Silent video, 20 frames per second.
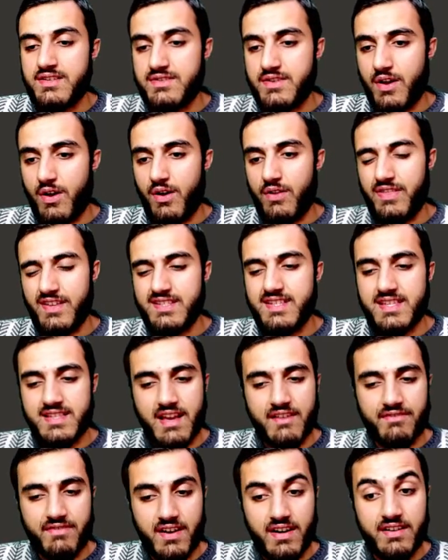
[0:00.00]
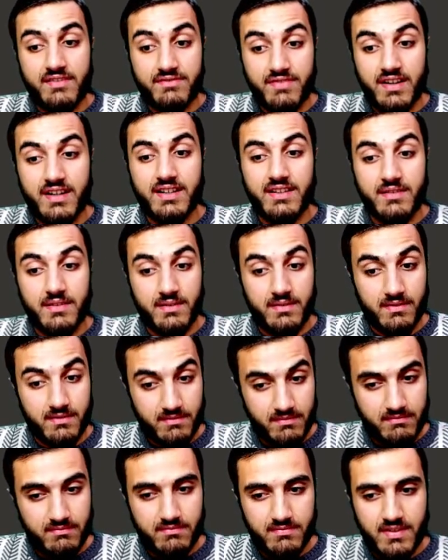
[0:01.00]
So this is a very,
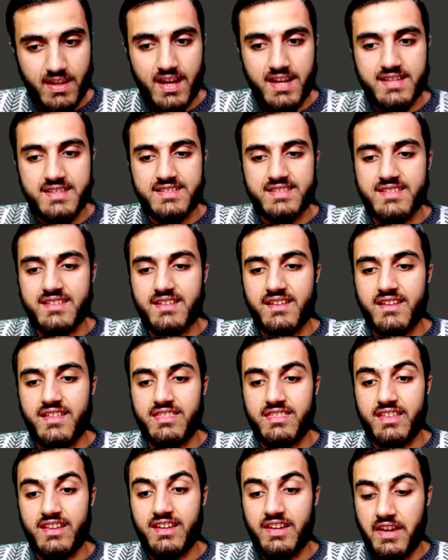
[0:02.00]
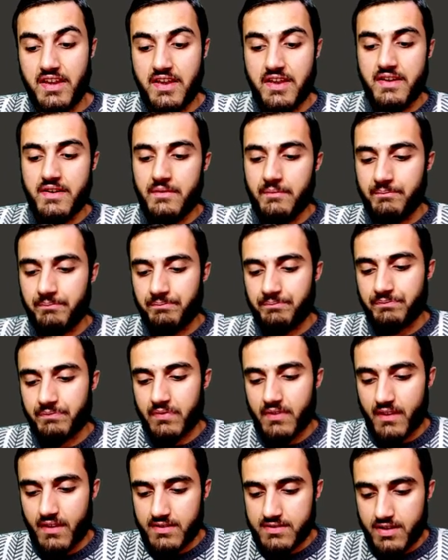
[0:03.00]
very nice uh, thing here.
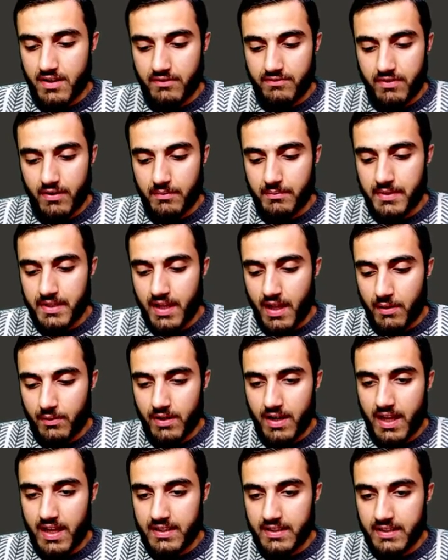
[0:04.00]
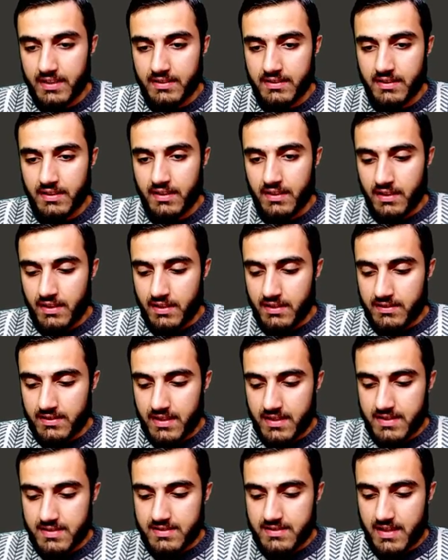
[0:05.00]
So for me, I will add it
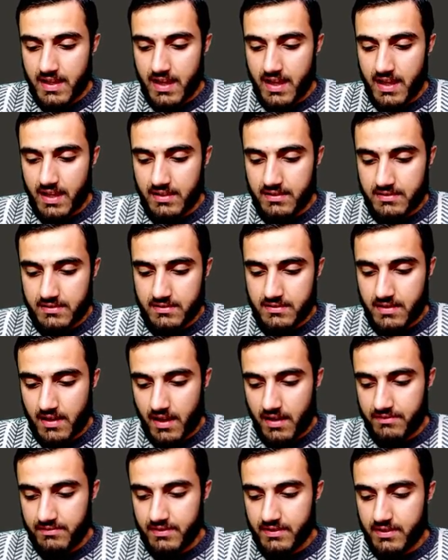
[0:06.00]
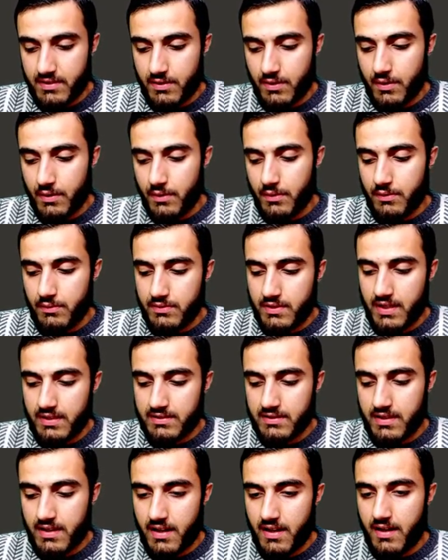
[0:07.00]
test at
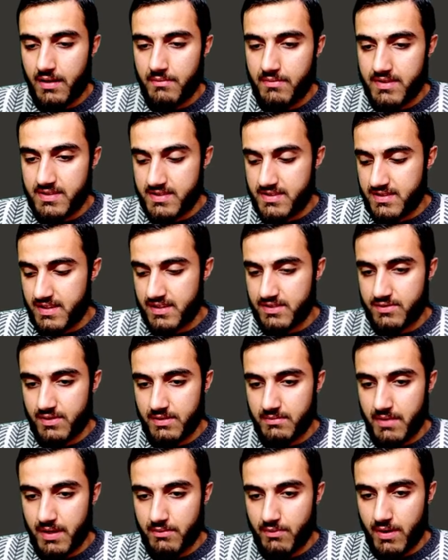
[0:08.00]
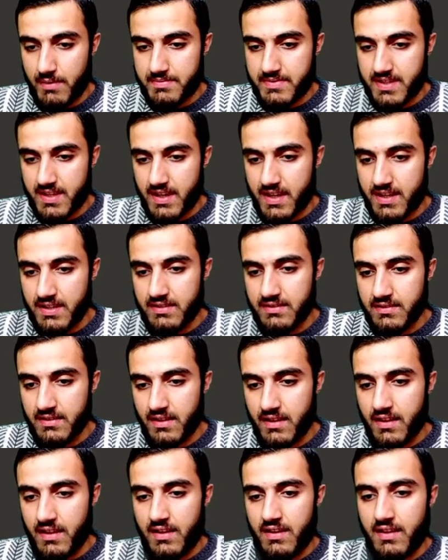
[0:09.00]
tawfeko.com. This is actually my website.